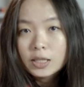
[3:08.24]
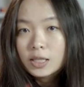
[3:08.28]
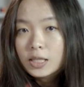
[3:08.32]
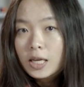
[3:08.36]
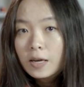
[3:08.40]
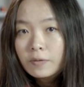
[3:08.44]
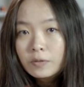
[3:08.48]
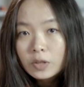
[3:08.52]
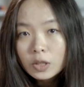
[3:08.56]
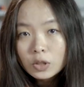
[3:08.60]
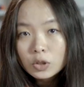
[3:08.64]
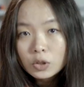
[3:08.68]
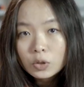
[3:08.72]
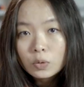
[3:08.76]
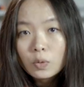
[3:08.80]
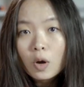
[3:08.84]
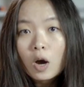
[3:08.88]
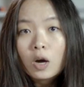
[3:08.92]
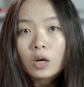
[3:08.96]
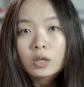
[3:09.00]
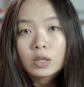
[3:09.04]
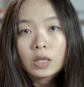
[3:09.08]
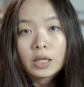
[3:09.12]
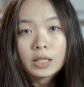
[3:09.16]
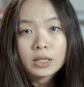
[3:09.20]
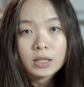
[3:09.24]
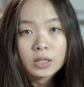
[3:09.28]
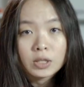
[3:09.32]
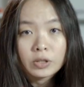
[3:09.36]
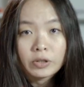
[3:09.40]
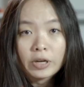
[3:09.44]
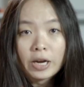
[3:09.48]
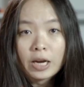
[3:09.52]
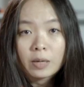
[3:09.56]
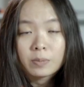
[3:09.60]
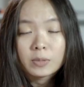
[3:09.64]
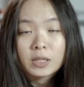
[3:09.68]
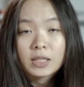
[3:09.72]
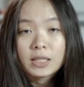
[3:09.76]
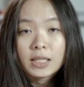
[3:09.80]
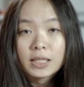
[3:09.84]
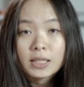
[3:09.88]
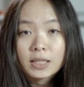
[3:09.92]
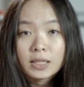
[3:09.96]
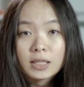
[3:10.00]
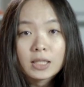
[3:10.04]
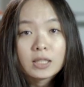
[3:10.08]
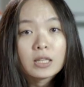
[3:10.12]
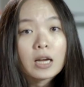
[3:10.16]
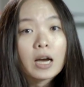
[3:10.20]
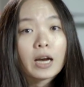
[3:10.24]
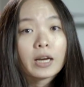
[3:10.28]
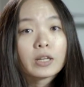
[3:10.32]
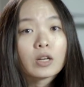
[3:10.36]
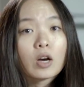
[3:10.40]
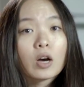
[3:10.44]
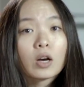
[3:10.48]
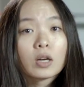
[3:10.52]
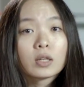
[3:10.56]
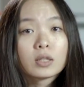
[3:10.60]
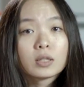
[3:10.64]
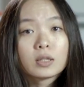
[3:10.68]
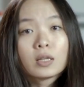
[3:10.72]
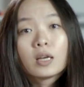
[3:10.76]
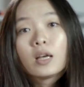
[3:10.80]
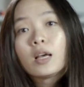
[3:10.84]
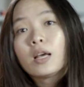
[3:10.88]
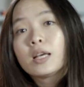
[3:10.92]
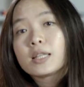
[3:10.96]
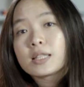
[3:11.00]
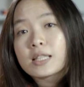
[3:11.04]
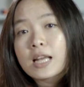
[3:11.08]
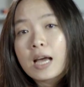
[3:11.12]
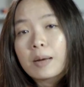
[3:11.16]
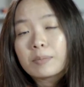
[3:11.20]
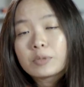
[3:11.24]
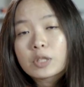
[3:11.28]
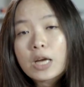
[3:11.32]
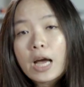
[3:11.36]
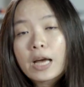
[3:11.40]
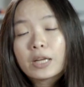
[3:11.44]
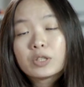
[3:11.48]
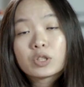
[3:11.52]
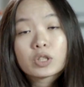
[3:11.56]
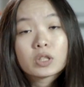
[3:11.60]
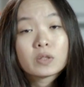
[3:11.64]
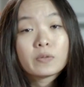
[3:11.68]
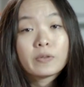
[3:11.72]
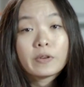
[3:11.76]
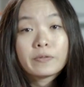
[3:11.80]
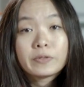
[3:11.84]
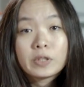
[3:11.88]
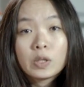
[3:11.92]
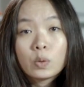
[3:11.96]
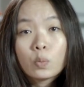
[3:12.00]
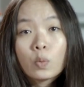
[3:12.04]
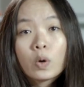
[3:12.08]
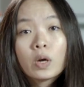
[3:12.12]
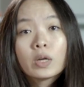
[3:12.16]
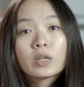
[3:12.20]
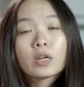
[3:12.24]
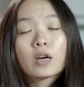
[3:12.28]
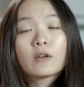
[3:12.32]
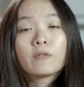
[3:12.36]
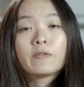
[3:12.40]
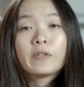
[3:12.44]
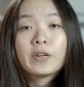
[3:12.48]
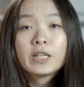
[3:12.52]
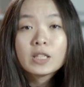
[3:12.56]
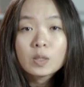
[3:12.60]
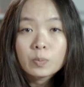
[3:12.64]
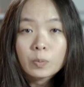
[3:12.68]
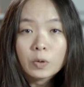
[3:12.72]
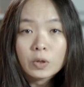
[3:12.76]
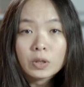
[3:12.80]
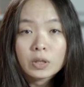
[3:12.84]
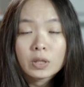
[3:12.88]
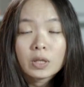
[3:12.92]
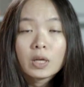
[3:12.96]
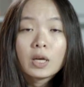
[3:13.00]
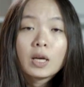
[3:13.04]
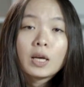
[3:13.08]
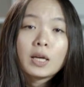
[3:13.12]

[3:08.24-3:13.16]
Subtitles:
72 on Instagram, 69 on Snapchat, and just 51 on Facebook.